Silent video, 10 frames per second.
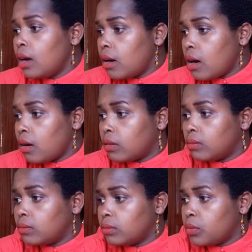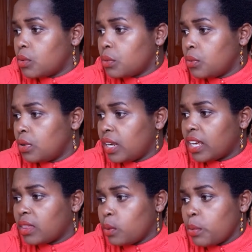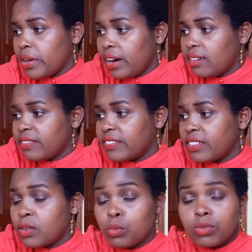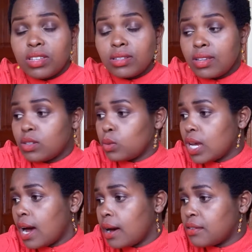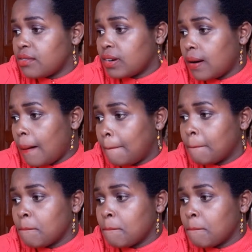like the way we have these days, we have